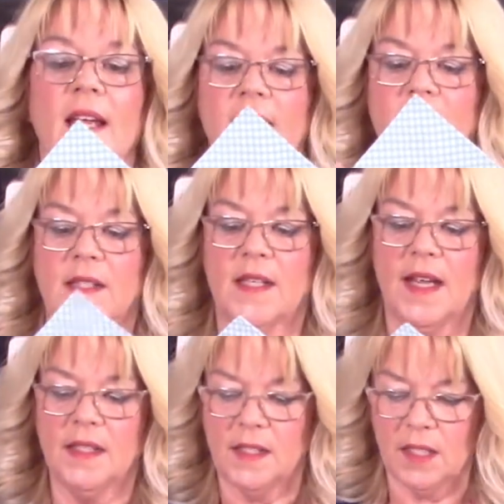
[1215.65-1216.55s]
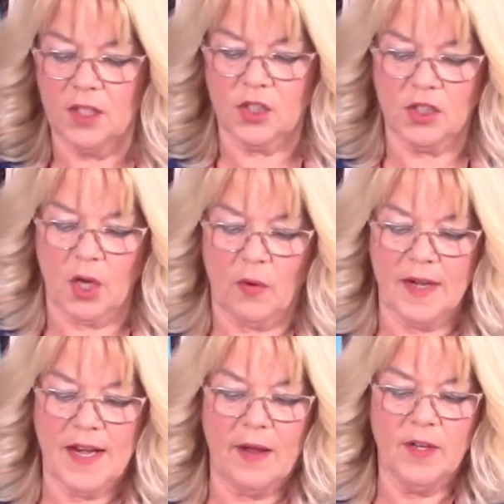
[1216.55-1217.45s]
It's stay stitched, so
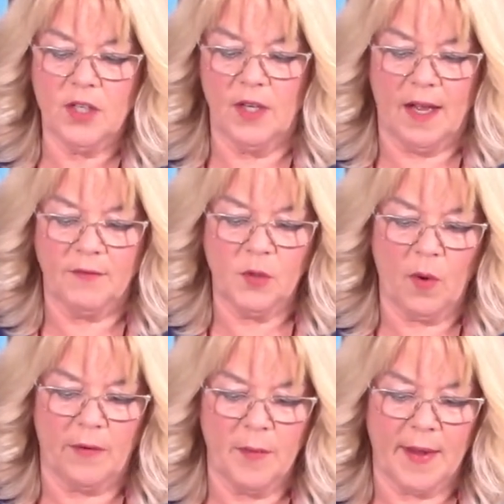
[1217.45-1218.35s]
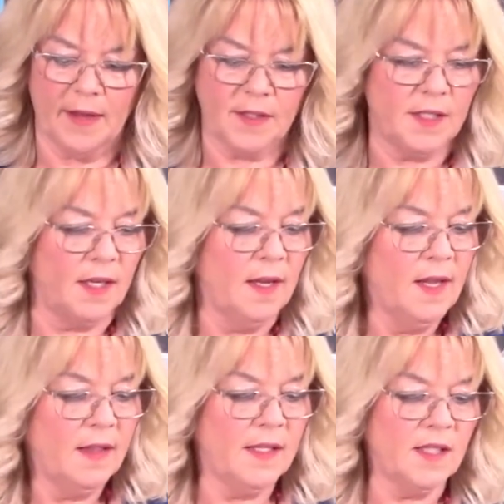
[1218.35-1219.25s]
now I don't have to worry about it.
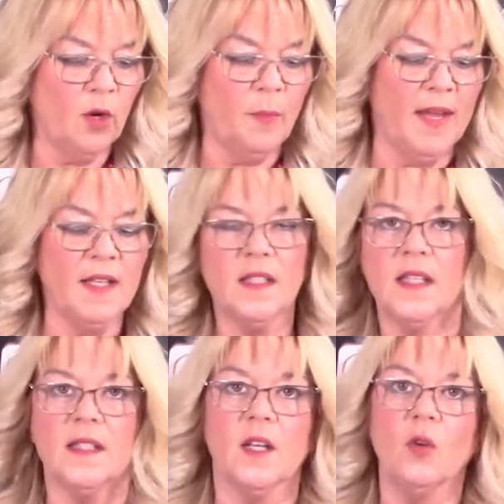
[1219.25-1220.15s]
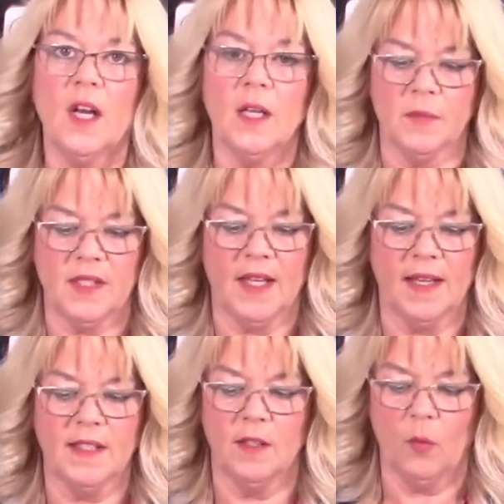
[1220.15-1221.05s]
There's no pins, there's no clips to
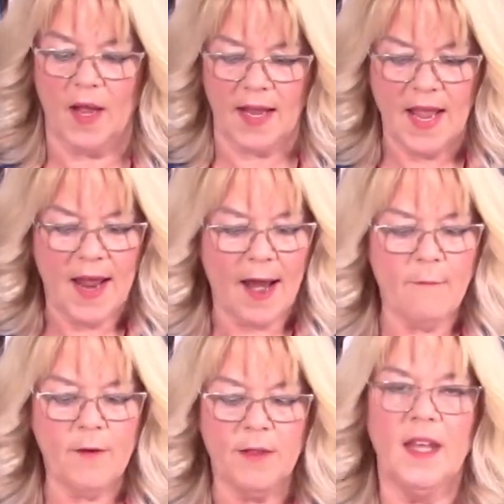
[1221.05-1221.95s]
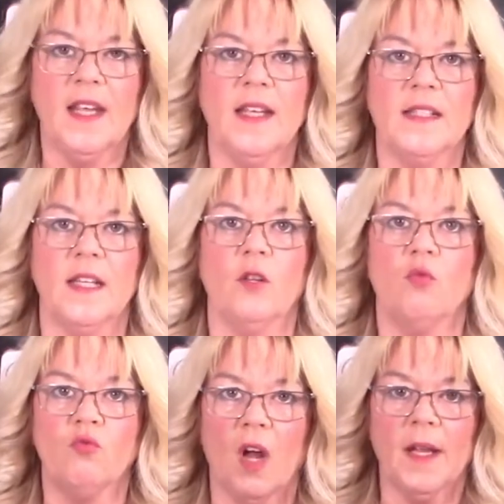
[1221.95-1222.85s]
get in the way. Everything is in the
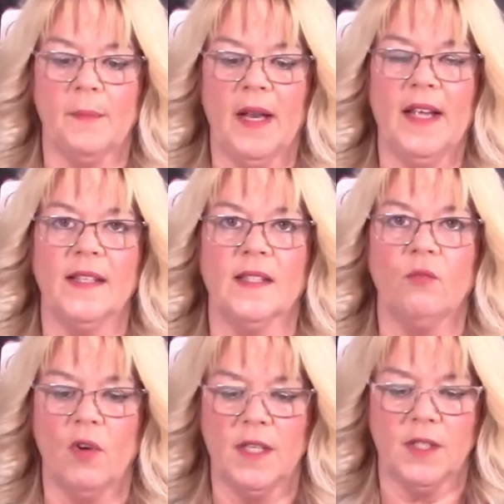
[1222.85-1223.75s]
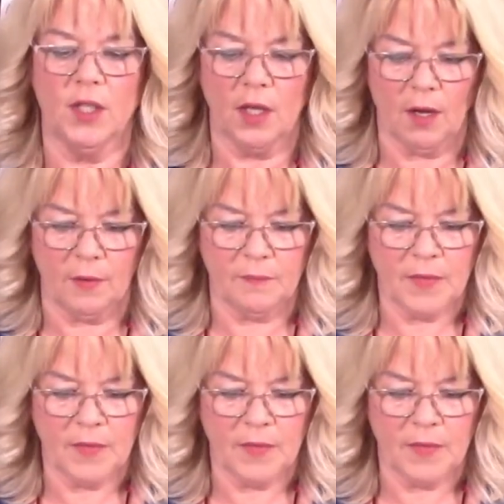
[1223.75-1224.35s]
right place, ready to go.